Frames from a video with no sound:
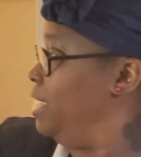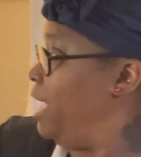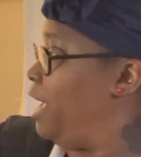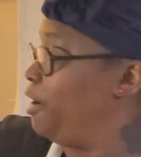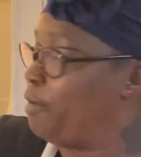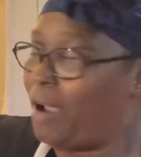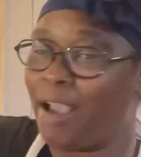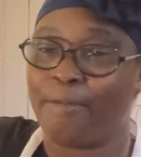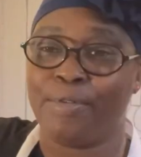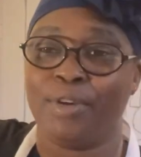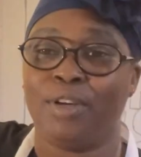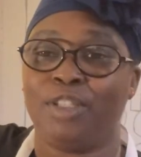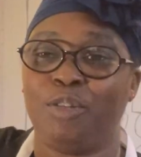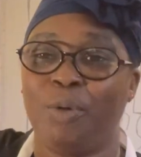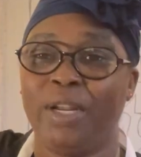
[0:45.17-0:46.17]
and grab
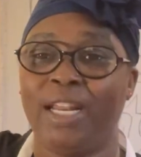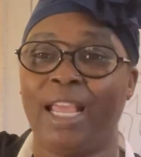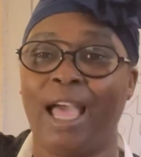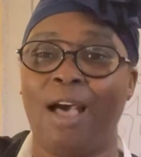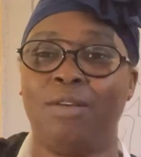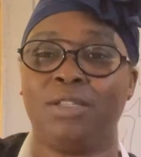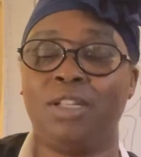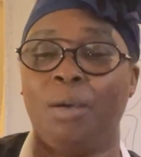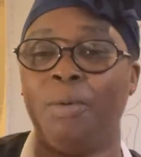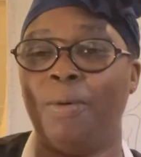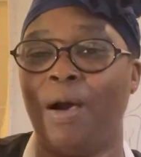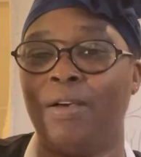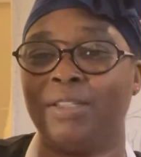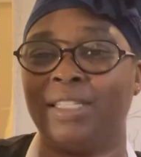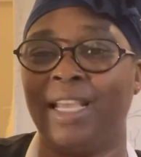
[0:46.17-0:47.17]
you a 20-ounce double
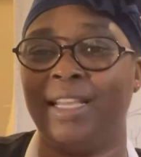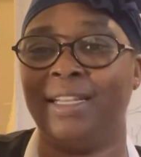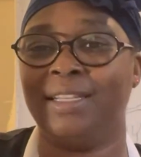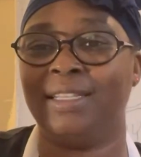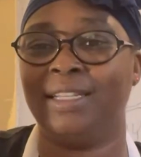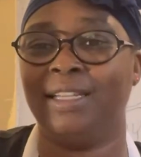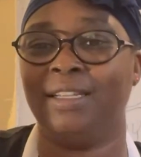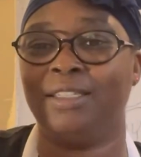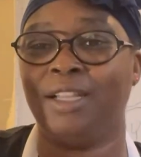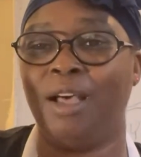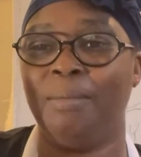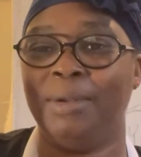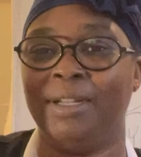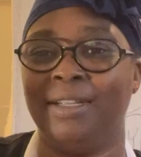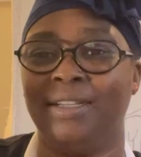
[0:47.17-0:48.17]
wall stainless steel
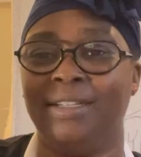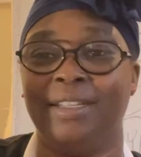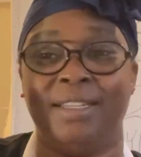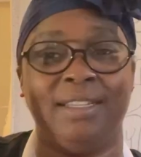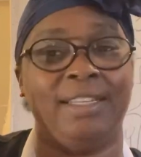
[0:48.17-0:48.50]
tumbler